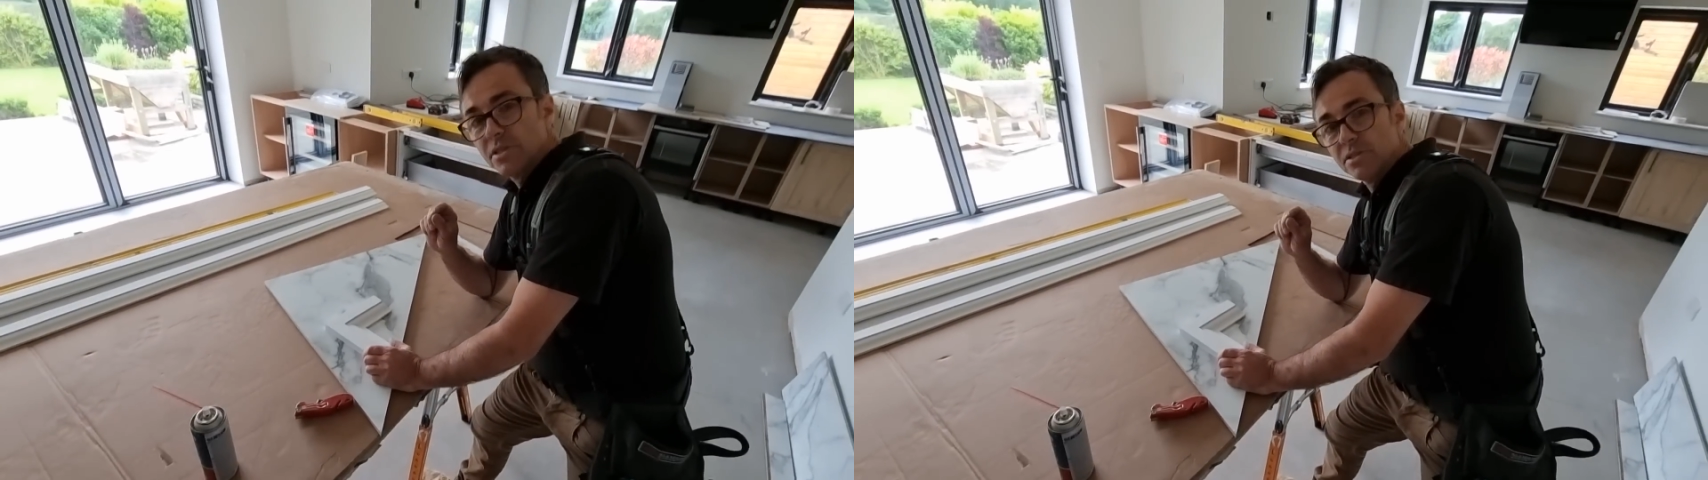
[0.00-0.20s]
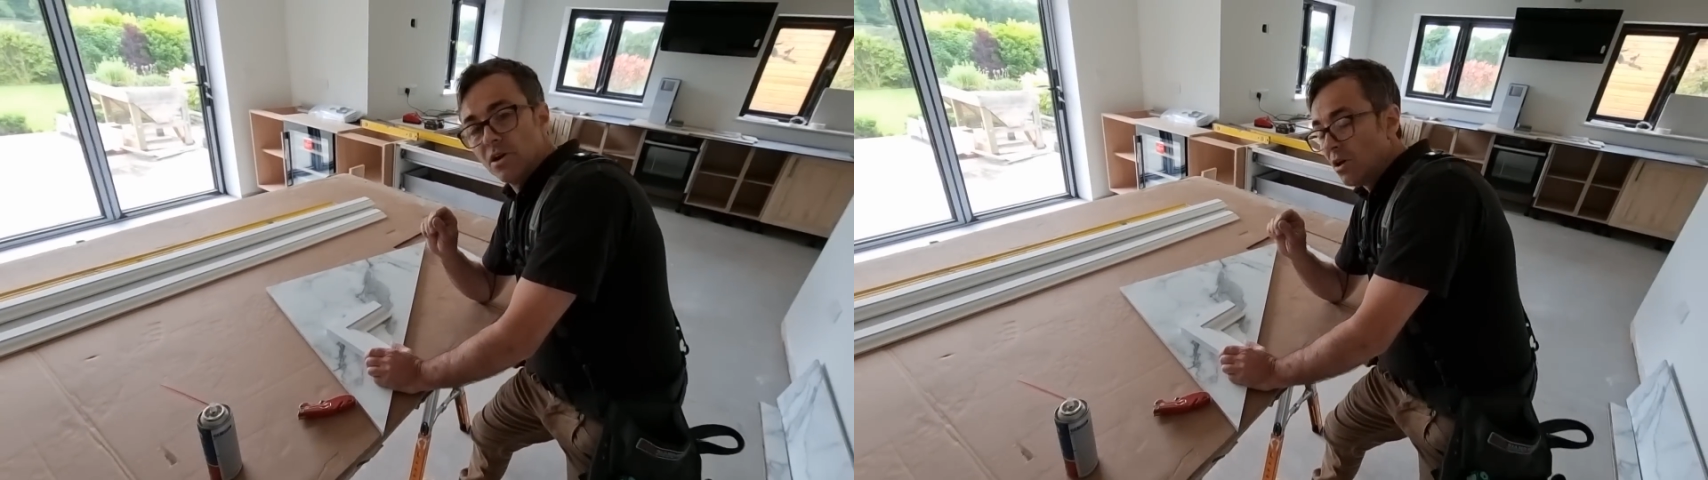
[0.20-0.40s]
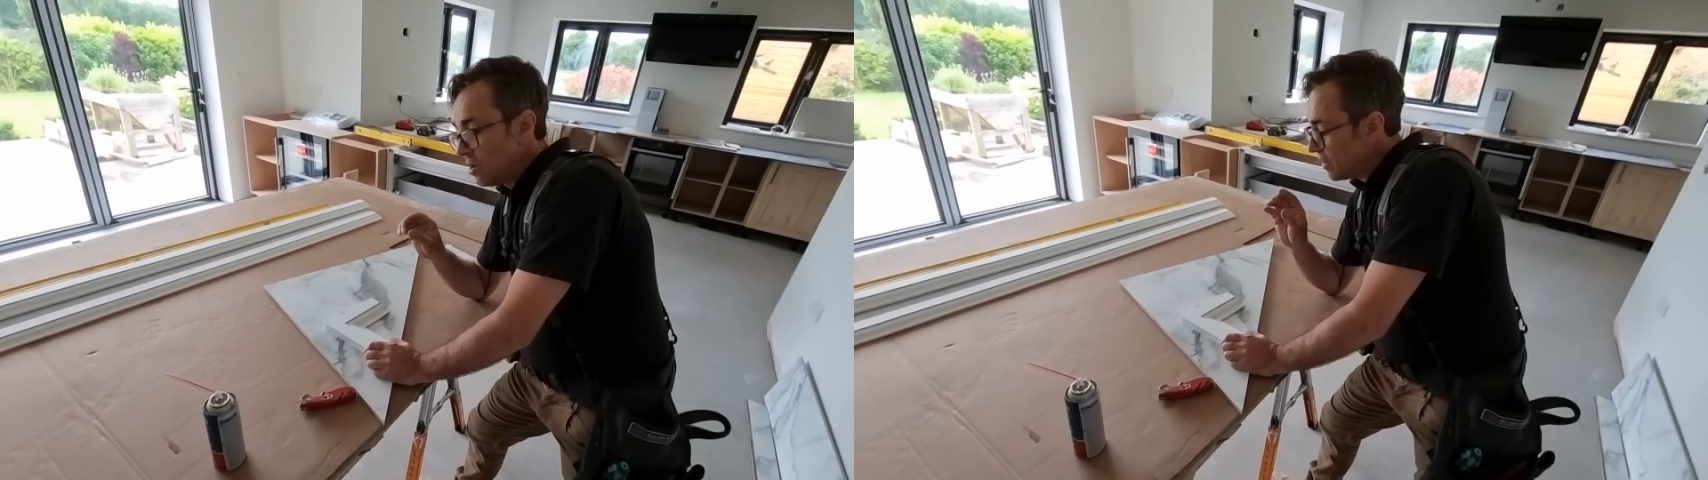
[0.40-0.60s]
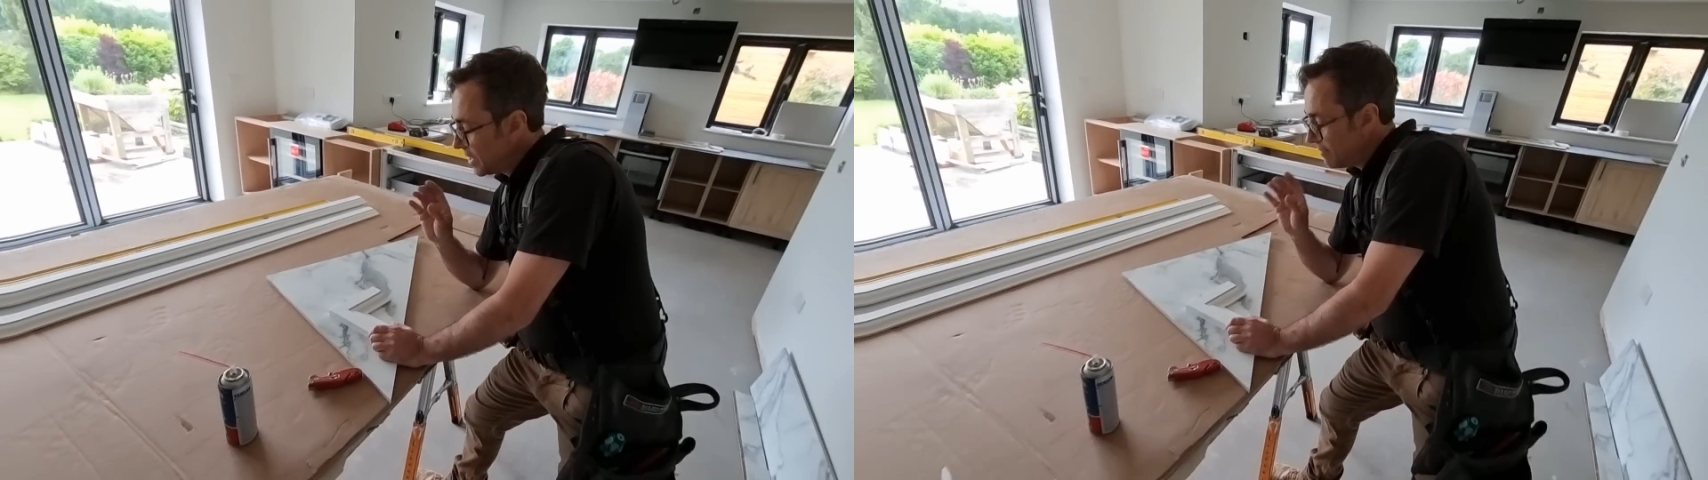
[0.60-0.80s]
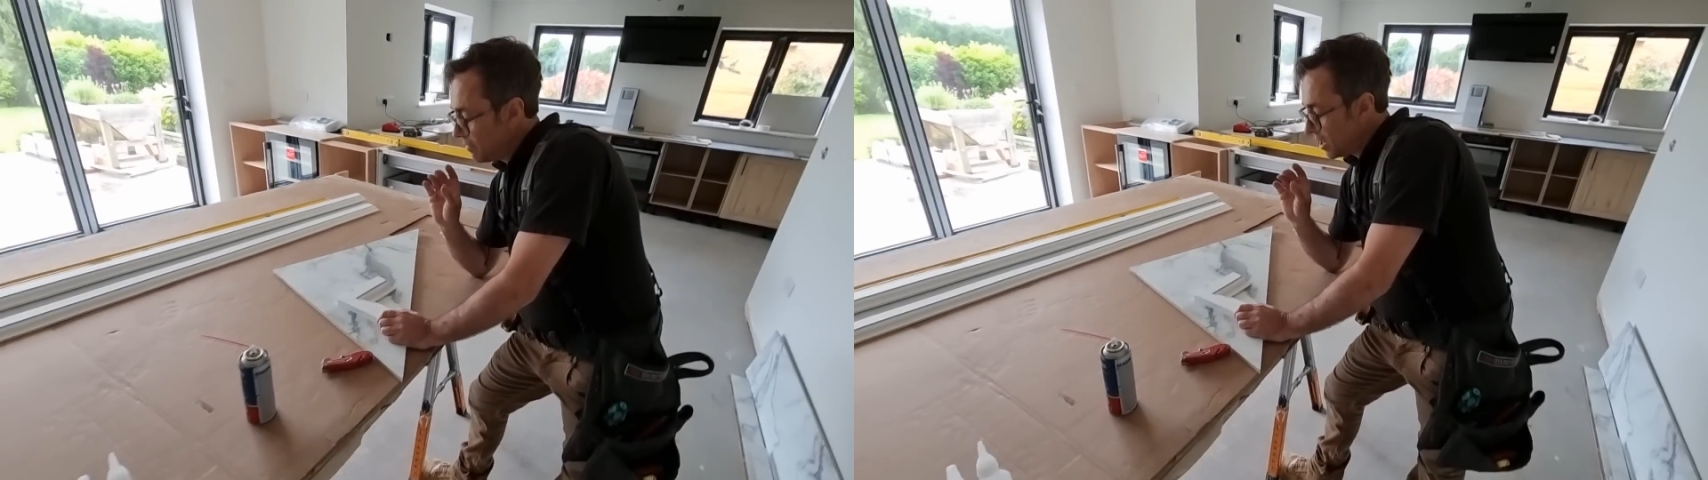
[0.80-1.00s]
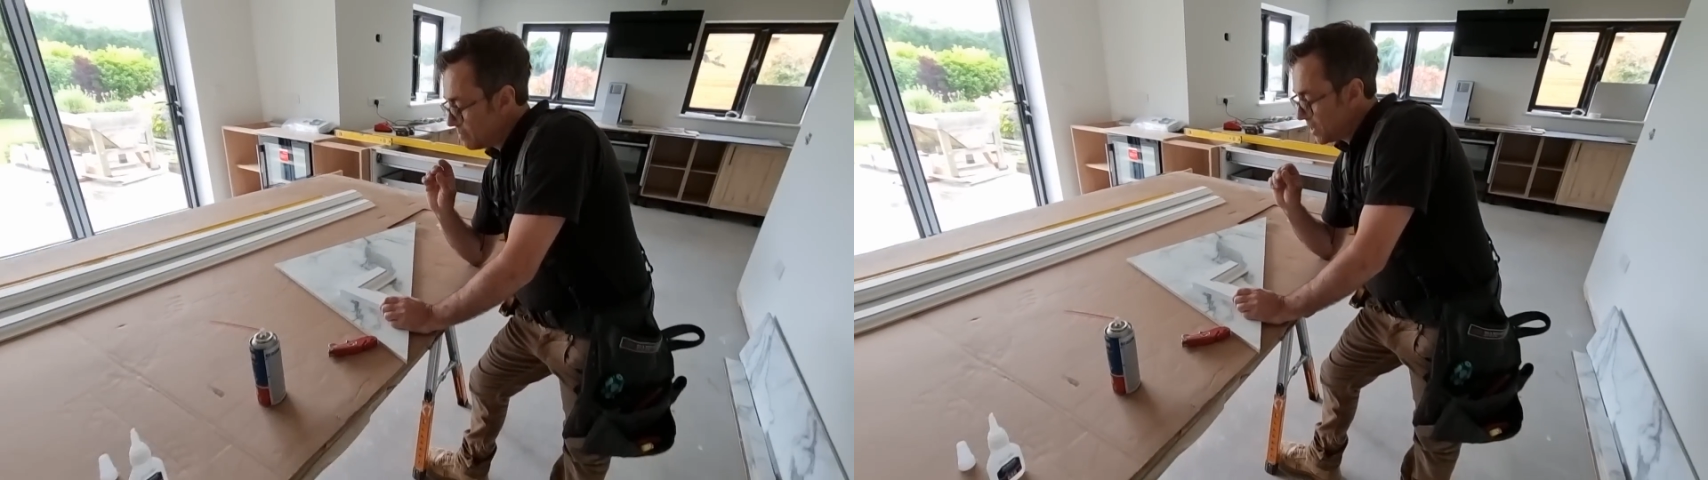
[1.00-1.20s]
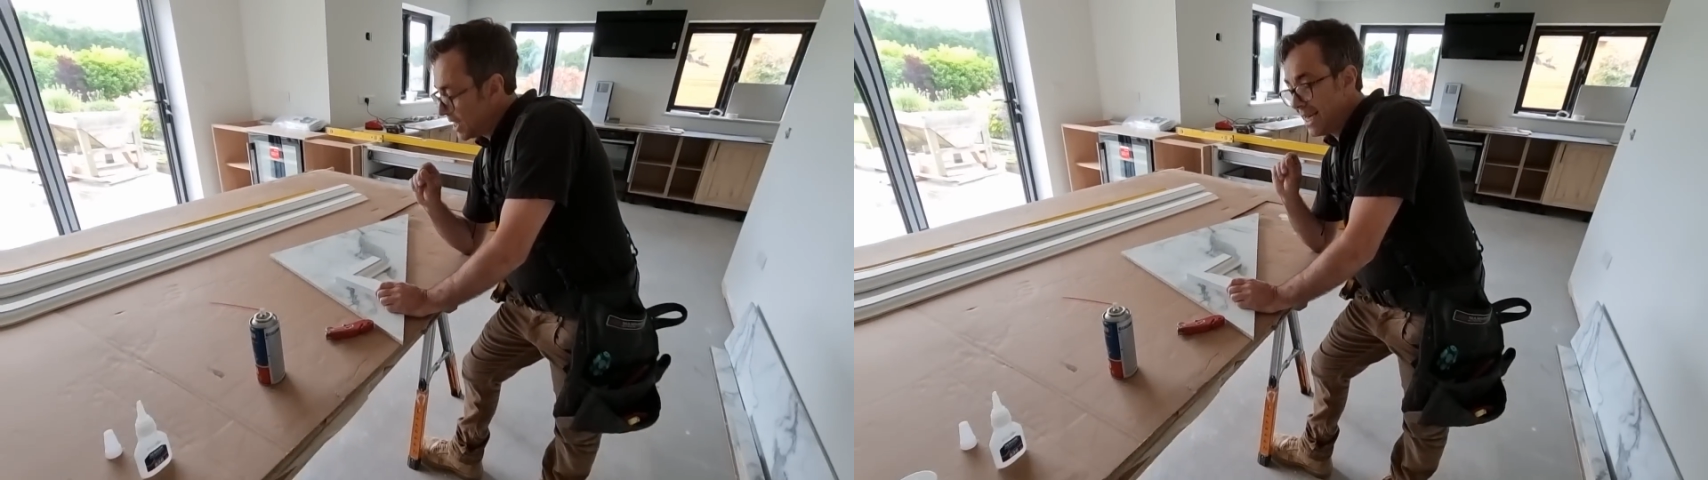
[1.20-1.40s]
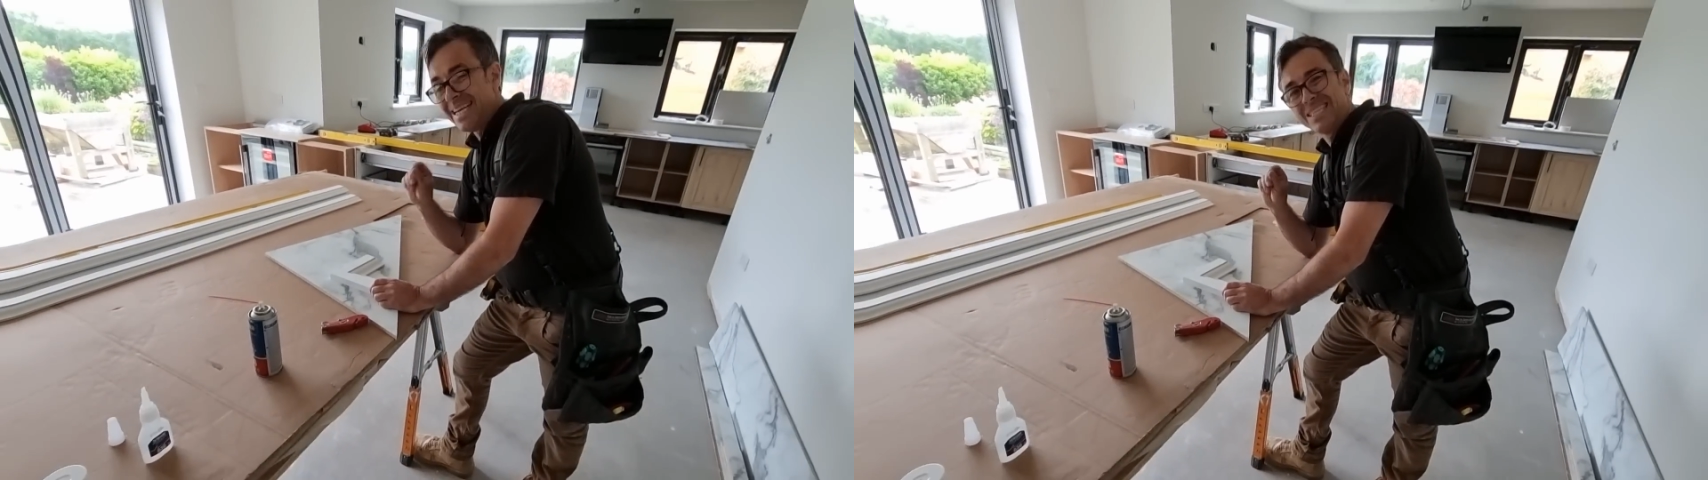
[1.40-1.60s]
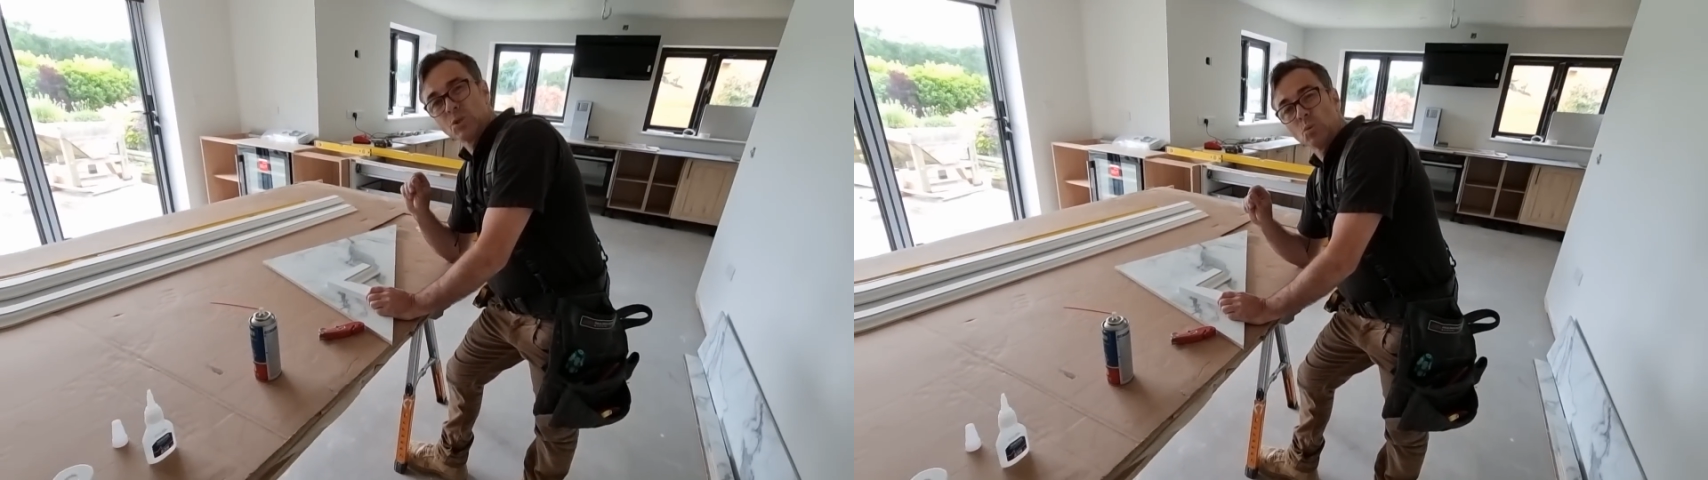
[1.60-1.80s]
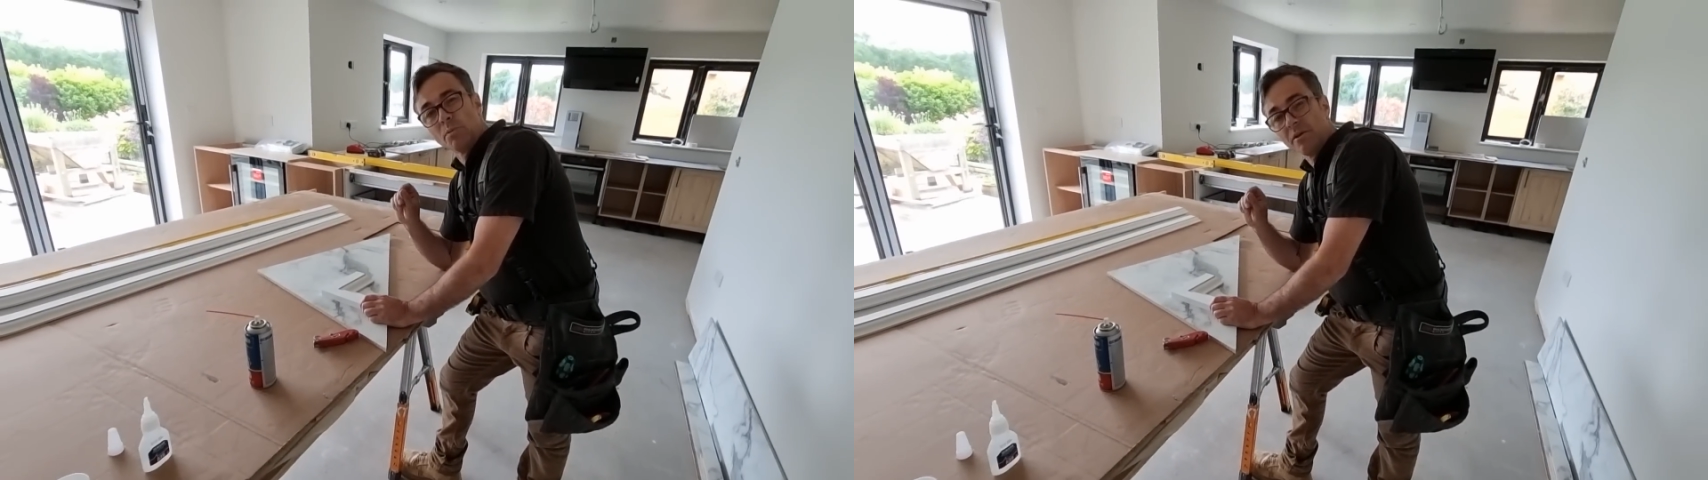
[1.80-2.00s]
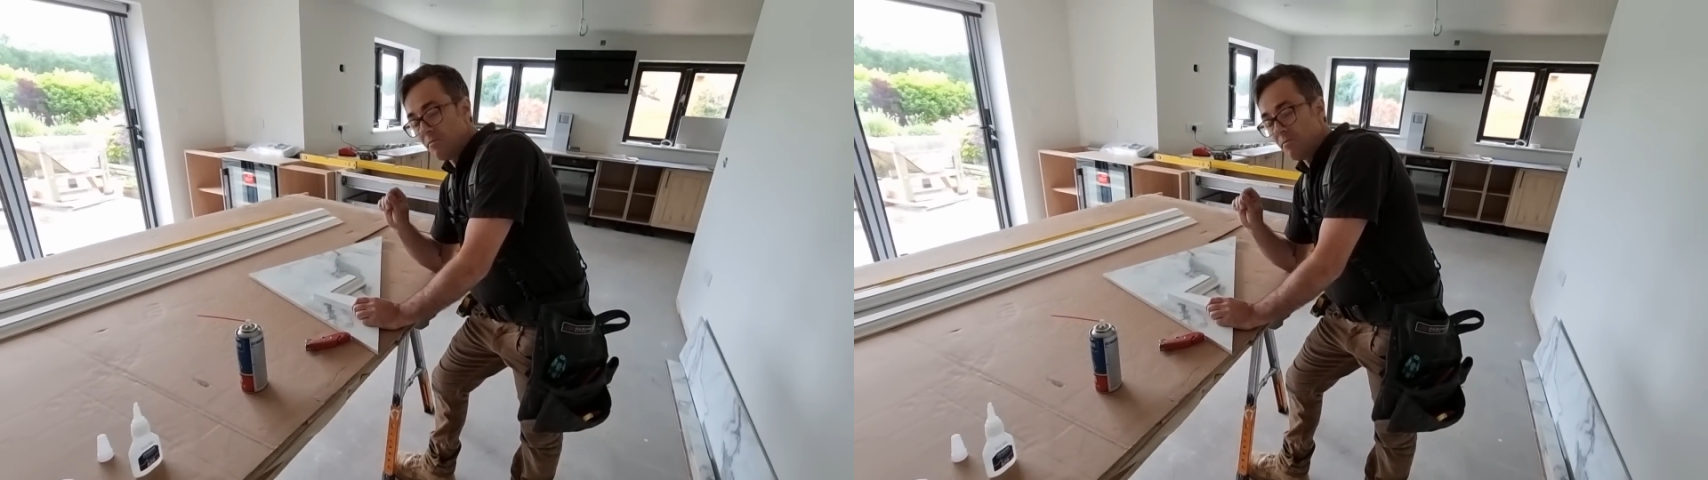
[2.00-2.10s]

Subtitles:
are it might be a little bit